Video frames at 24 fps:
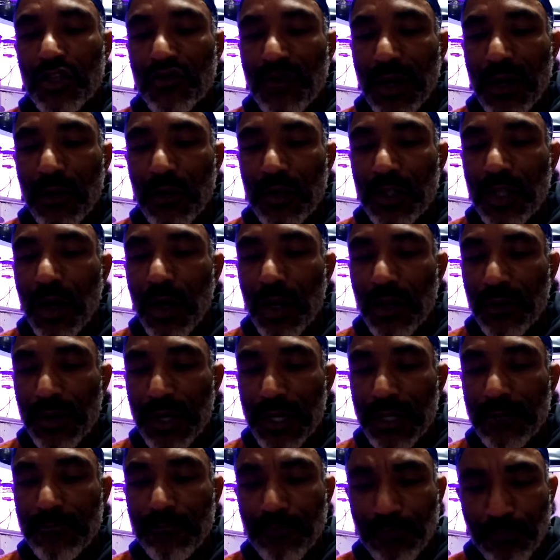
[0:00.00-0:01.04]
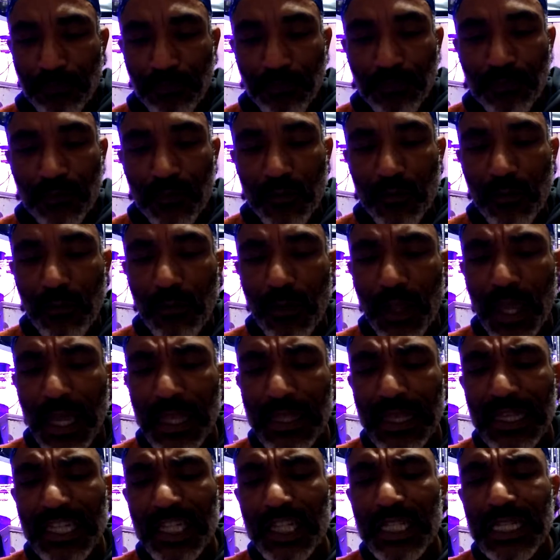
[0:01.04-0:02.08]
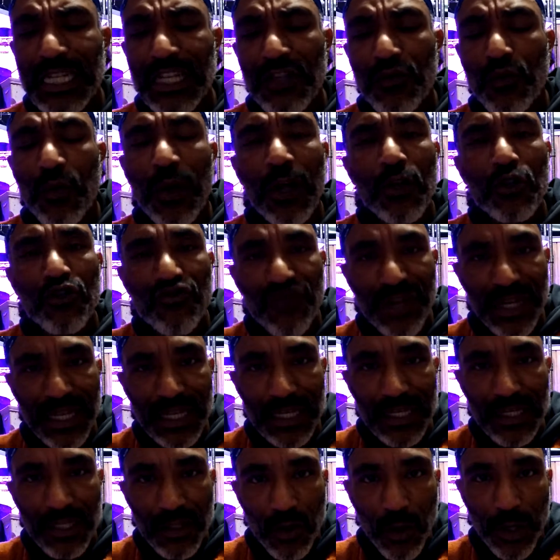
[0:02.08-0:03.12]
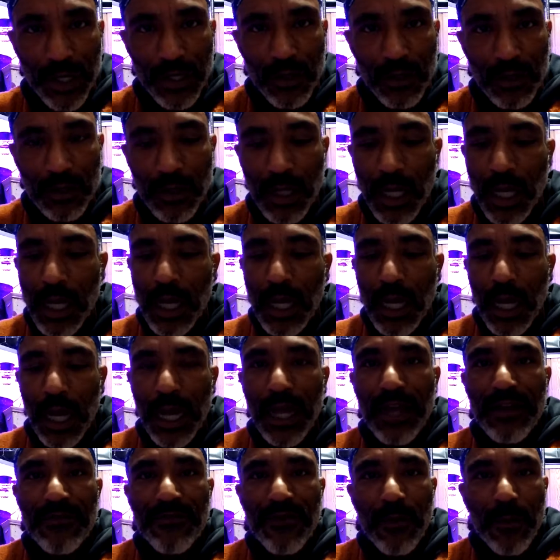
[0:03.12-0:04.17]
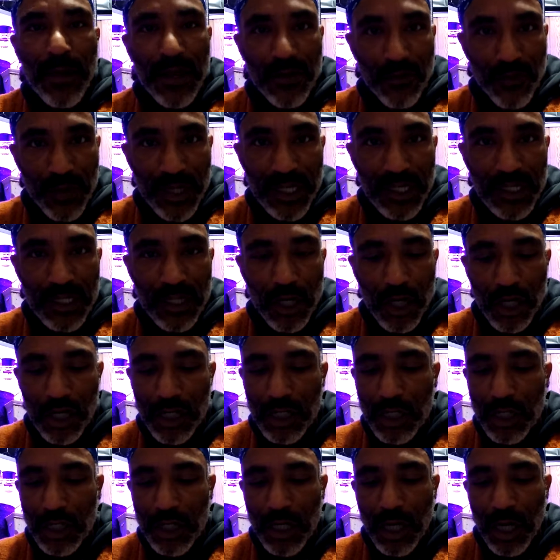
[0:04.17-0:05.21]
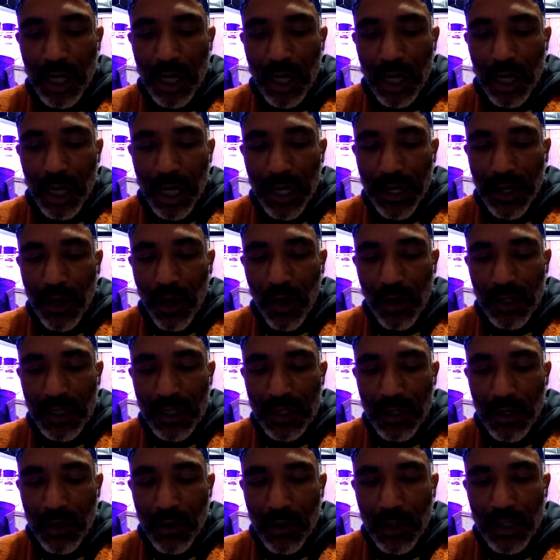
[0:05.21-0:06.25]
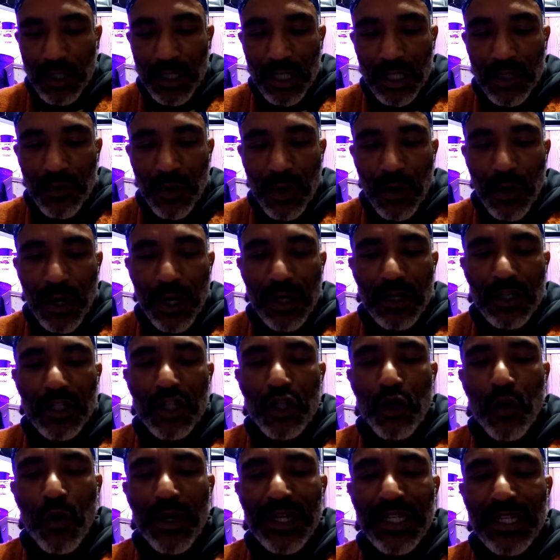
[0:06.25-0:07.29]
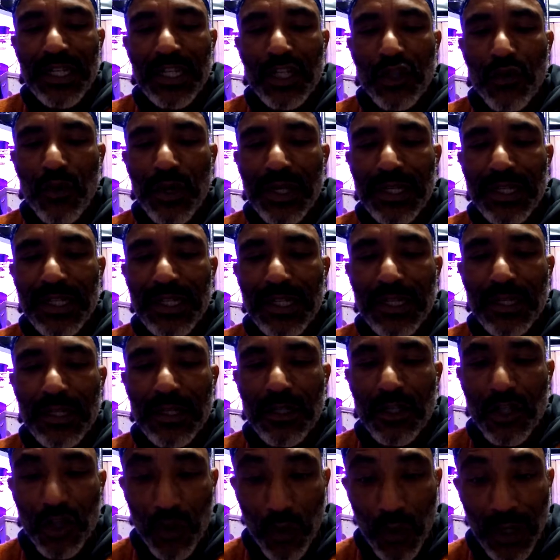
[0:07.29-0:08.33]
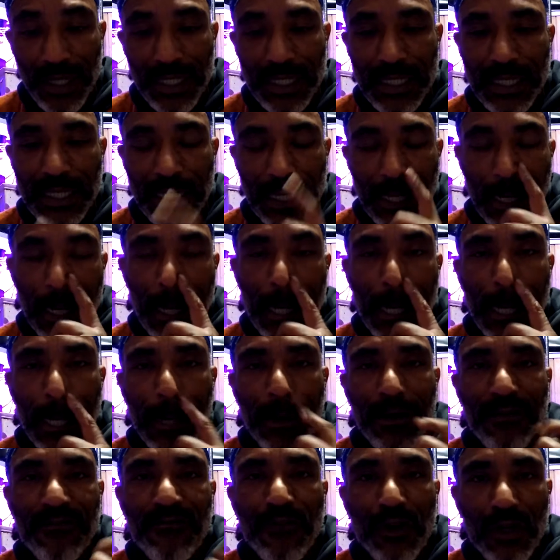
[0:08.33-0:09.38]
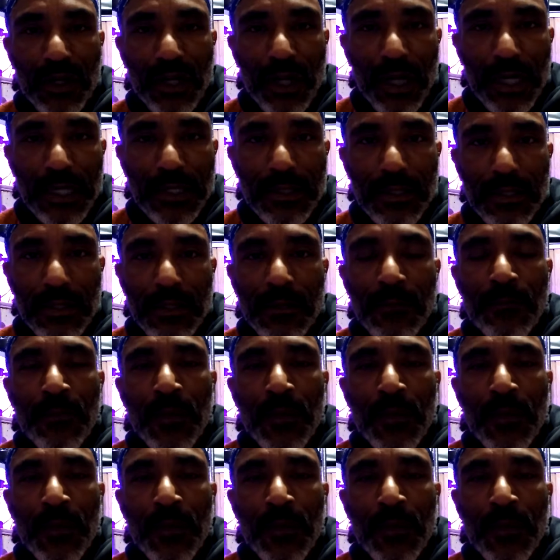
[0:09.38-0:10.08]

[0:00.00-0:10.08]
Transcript: drought tolerant, and they just need well-draining soil. And from my research, it also just requires 20-20-20 fertilizer.